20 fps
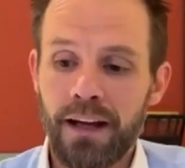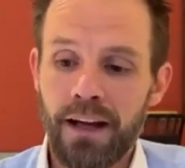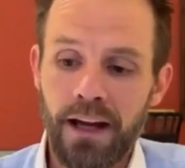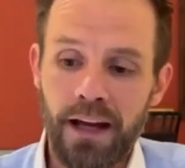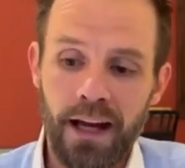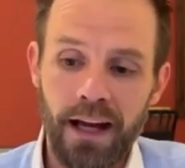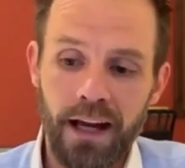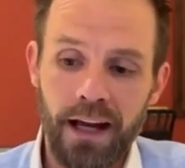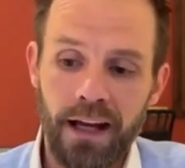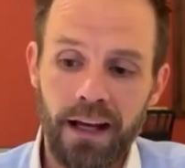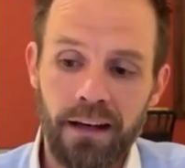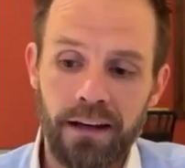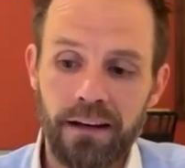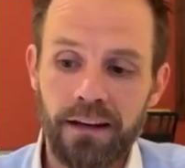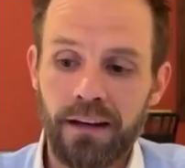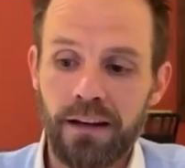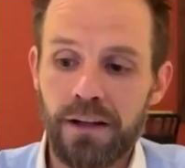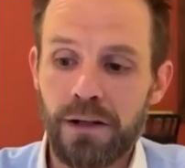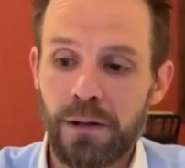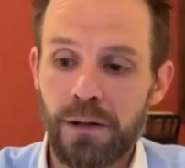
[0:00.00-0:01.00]

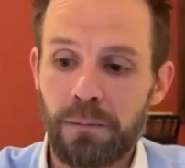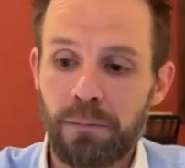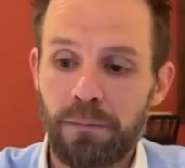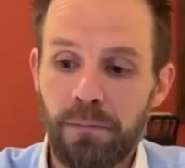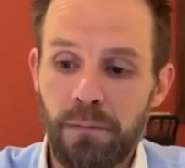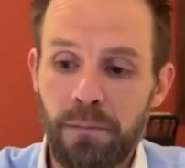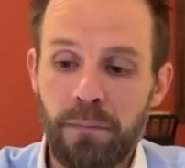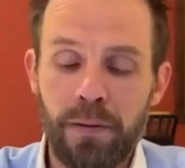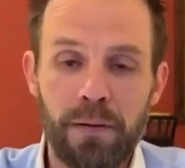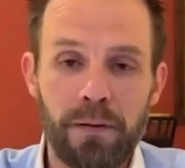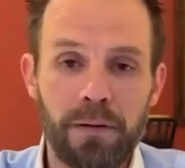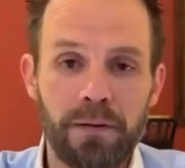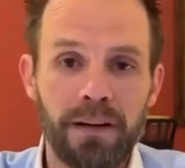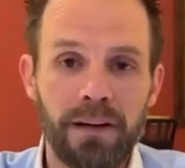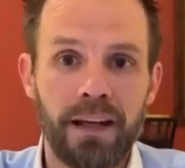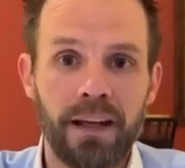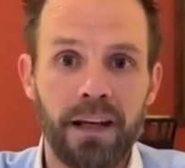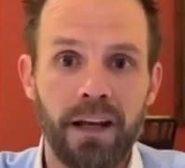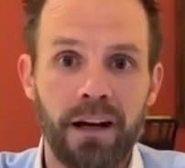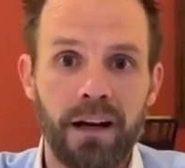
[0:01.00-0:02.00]
And you pull
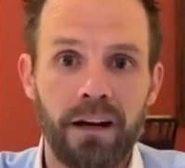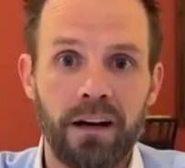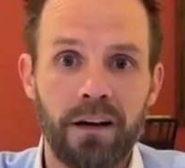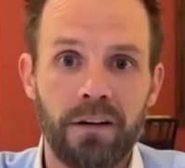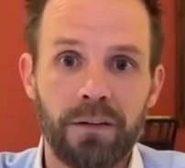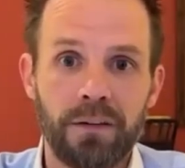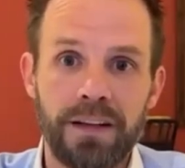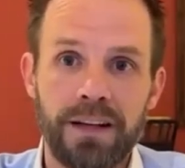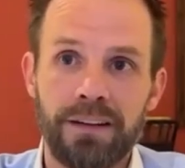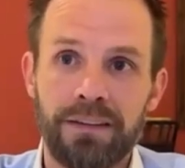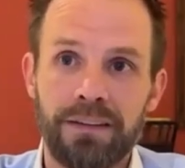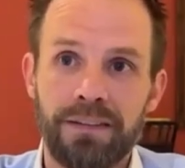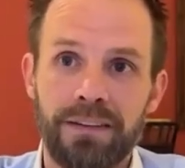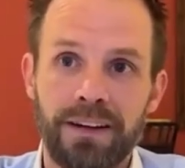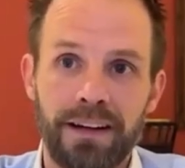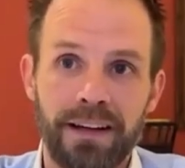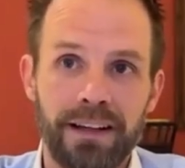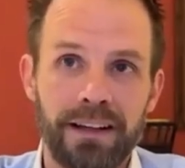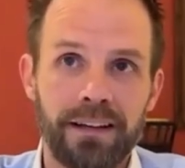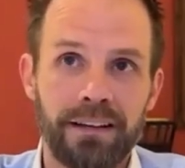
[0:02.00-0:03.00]
in only to
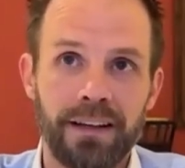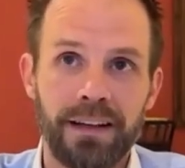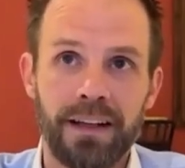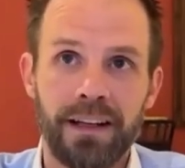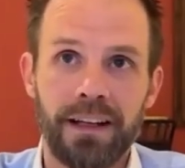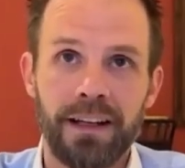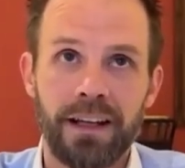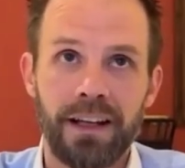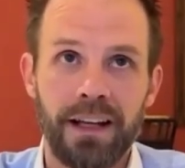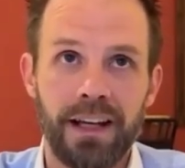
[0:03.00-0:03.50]
find that